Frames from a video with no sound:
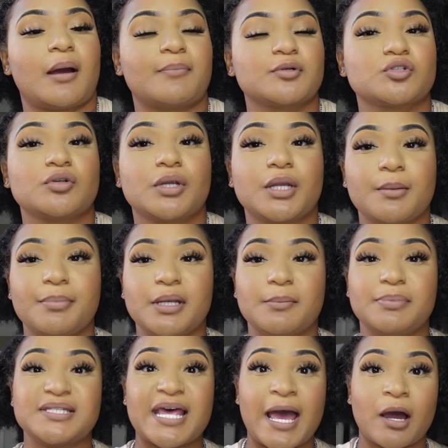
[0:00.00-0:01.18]
to be the
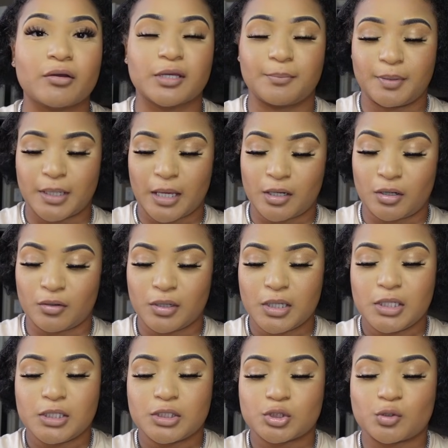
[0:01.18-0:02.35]
battalion PAO.
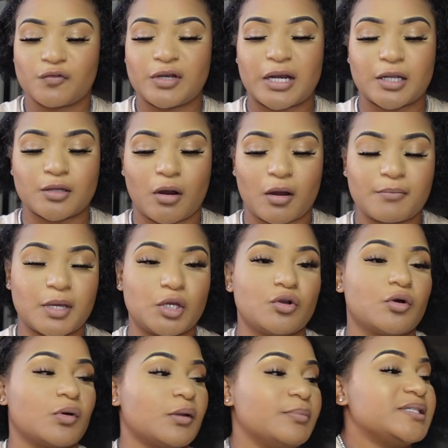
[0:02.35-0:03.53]
So if you're not in the army and you don't
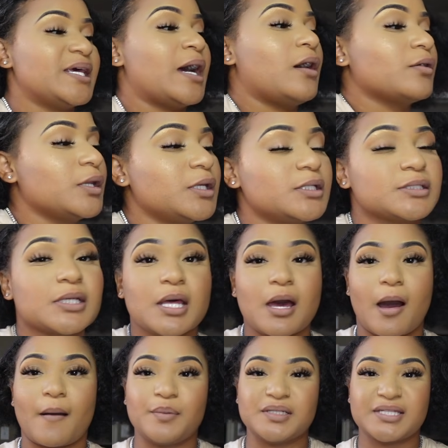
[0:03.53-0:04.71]
know what a battalion is,
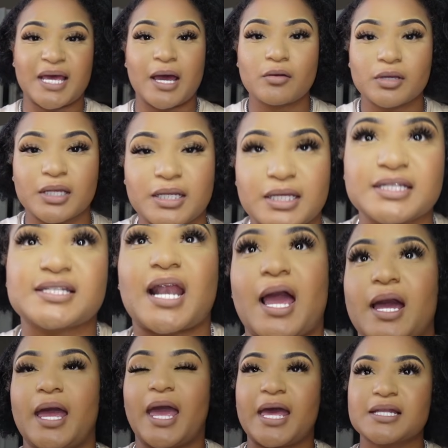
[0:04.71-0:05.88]
a battalion is
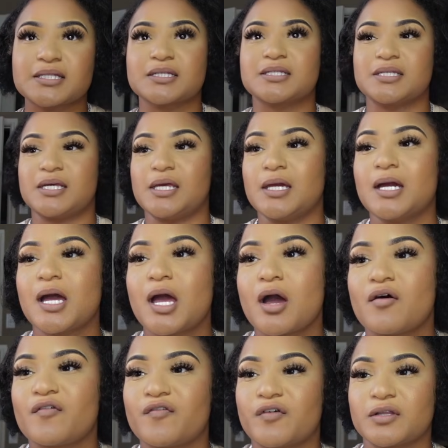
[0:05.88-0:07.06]
like an entity
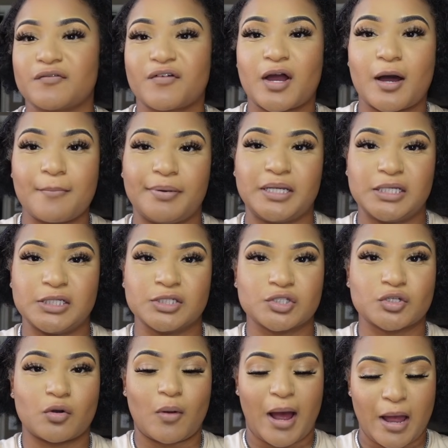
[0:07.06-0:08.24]
full of companies.
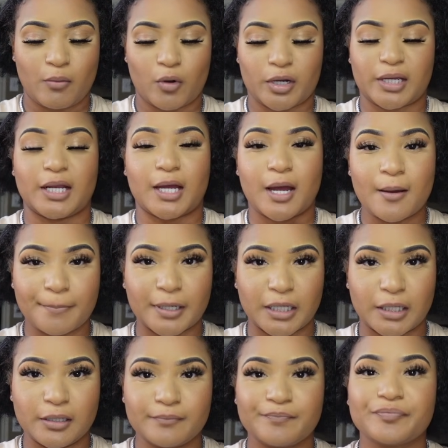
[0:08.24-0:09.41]
So I work in a
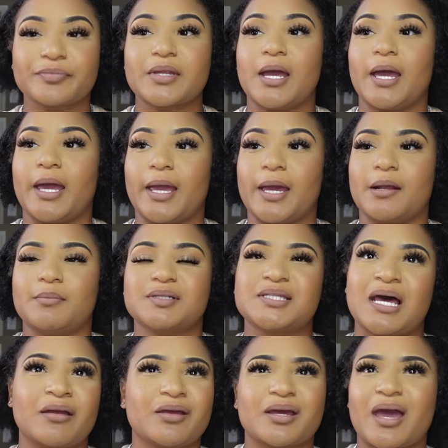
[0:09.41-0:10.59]
company, and a
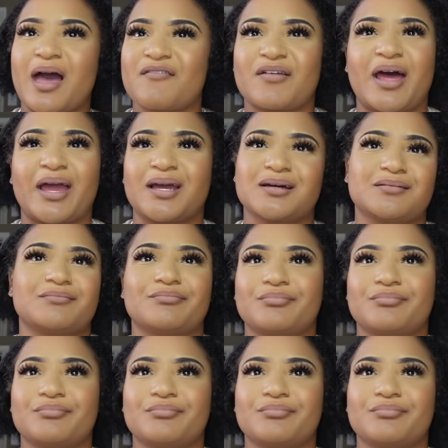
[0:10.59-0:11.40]
battalion can have like